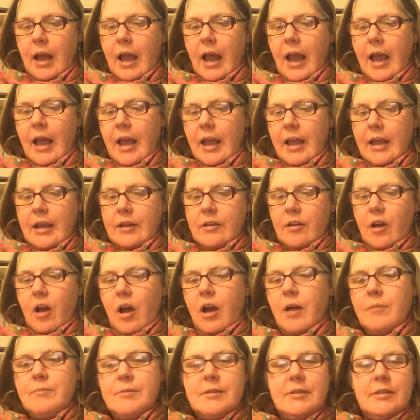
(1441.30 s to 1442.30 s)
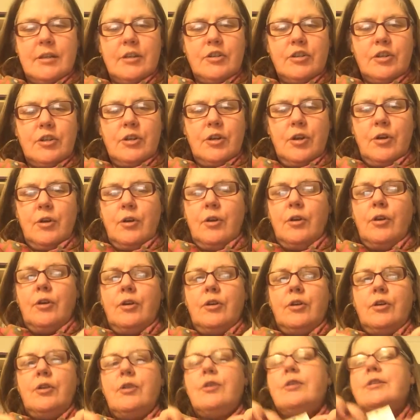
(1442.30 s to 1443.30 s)
And I'm stitching her
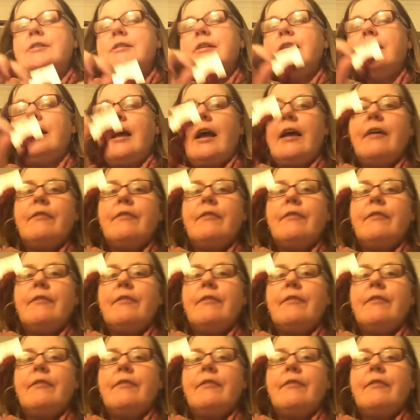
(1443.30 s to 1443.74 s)
using